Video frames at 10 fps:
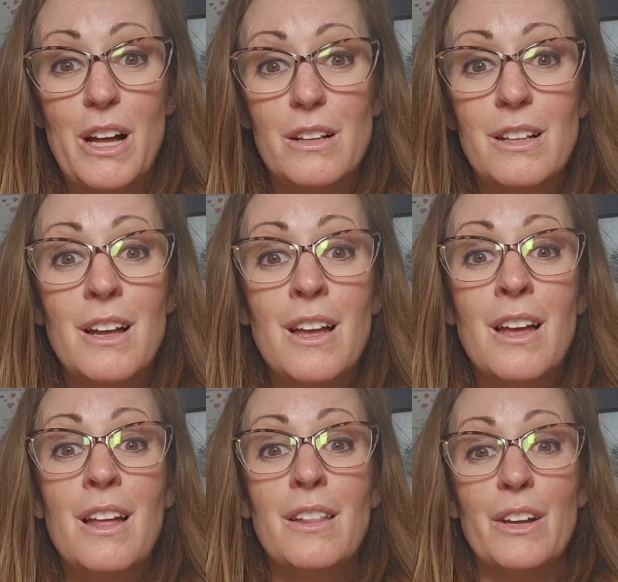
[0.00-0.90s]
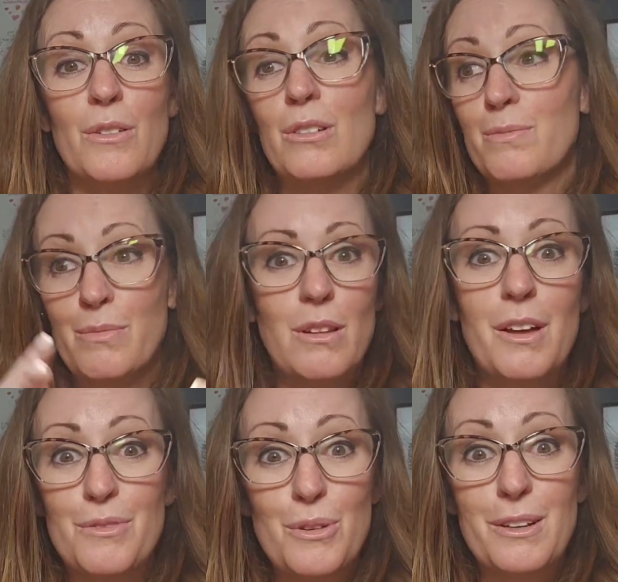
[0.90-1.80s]
well. Or a
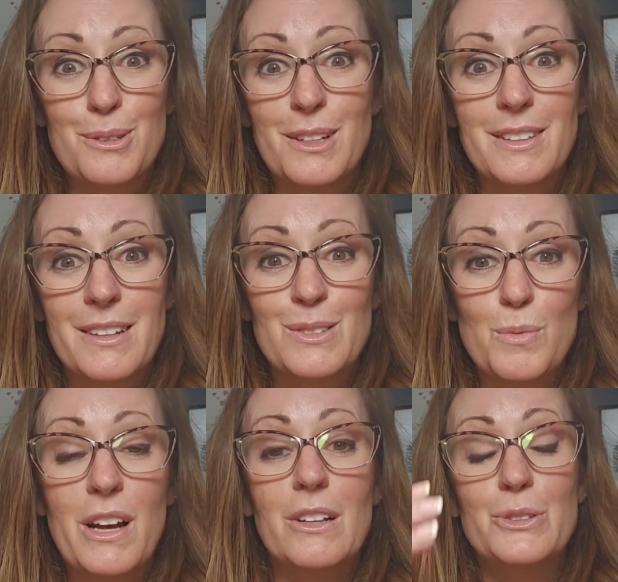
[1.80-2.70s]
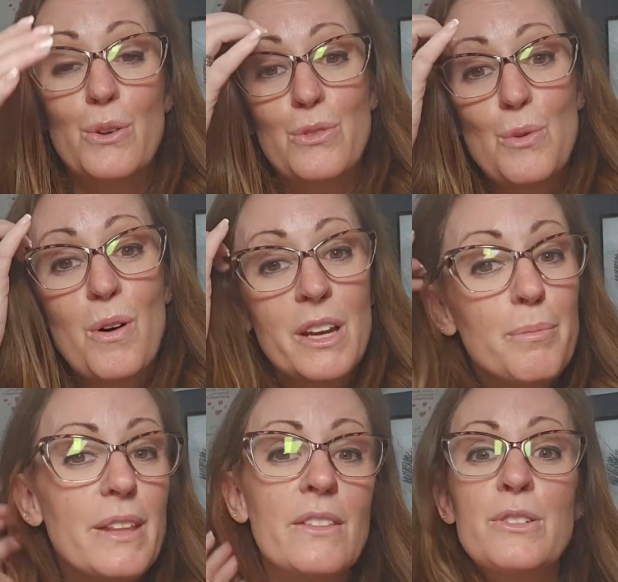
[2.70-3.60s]
lot of you guys are like that as well. So if you want to
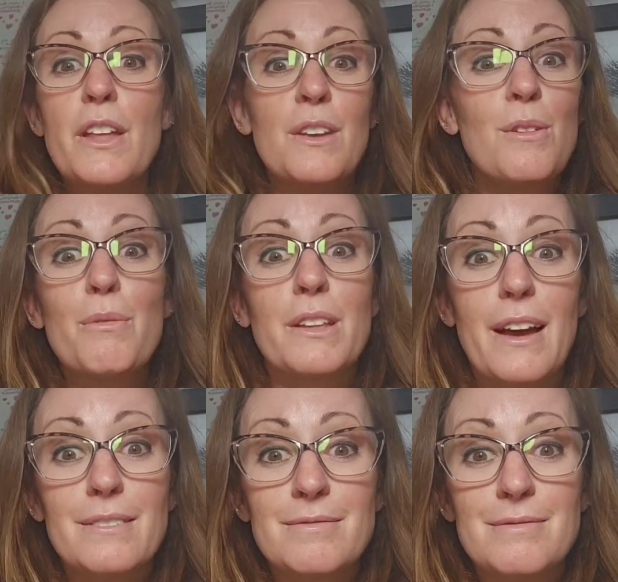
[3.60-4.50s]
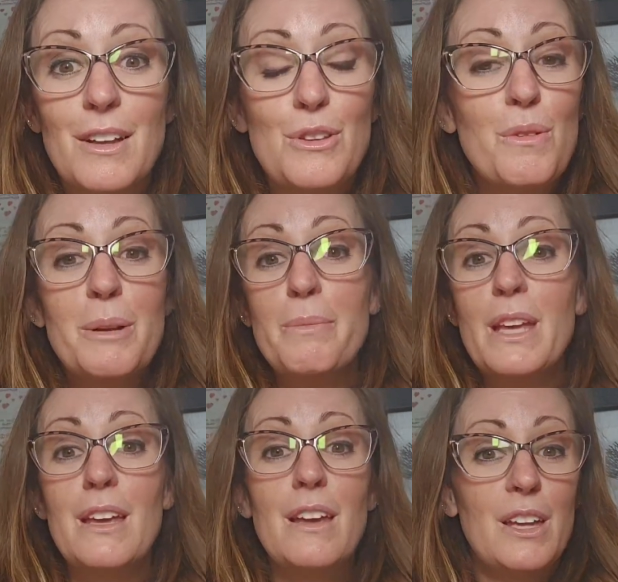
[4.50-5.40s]
be, and there's nothing wrong with that. If you want to
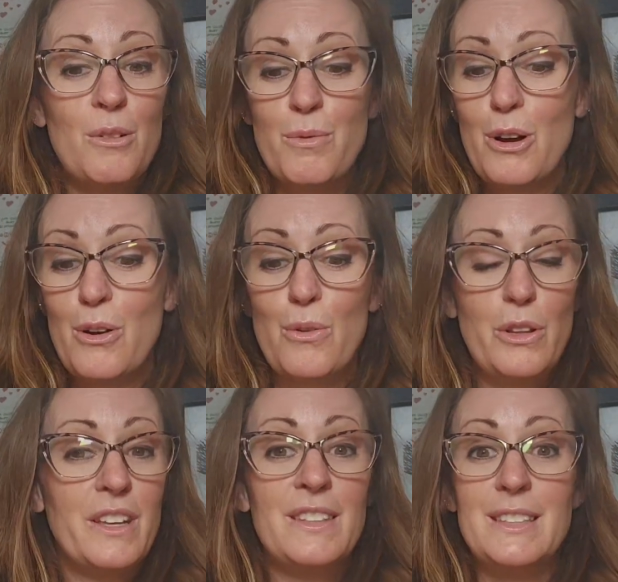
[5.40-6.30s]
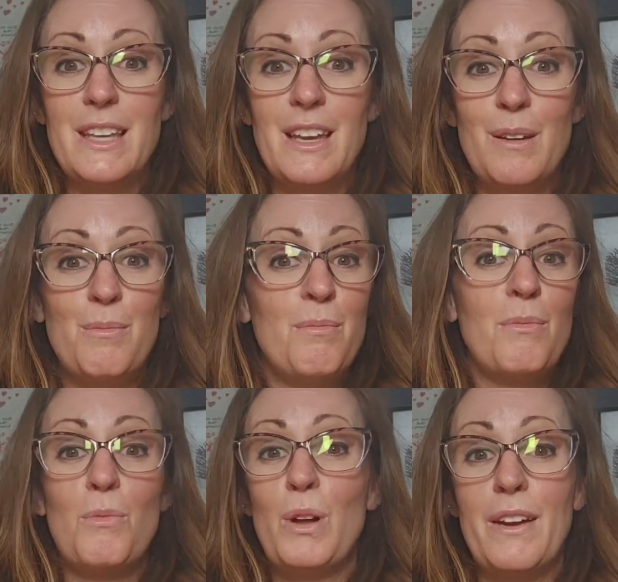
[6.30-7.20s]
be in a row looking the same,
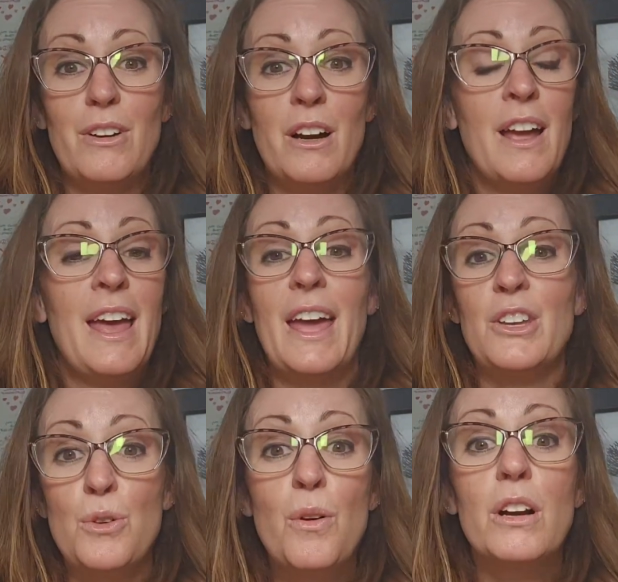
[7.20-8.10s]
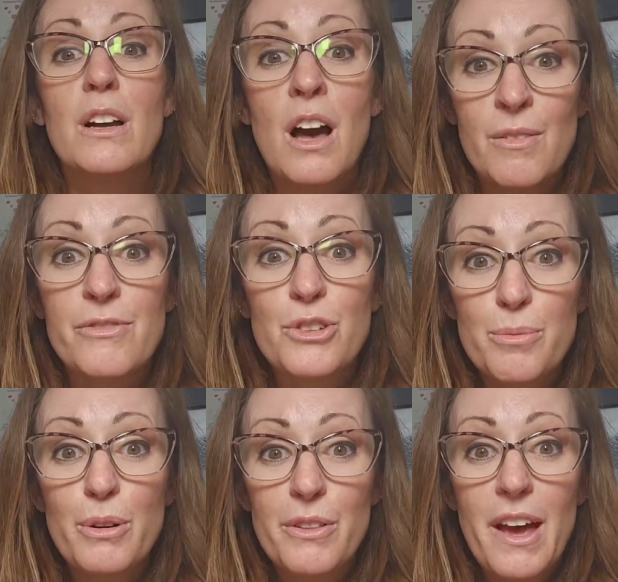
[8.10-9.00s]
whatever, and you are
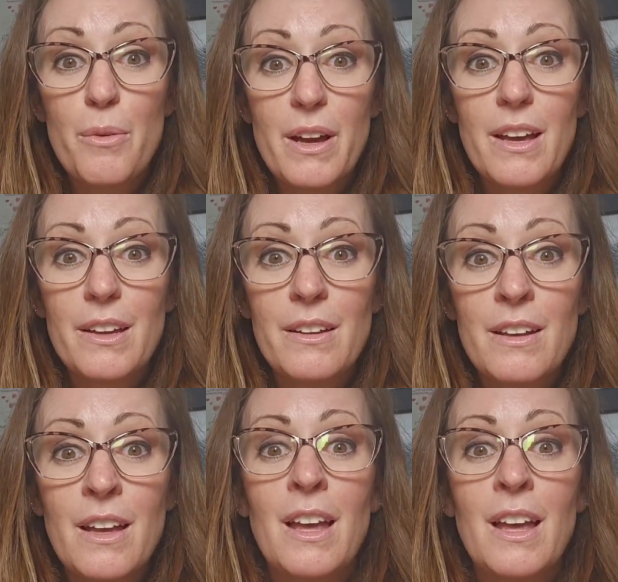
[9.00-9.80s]
comfortable that way,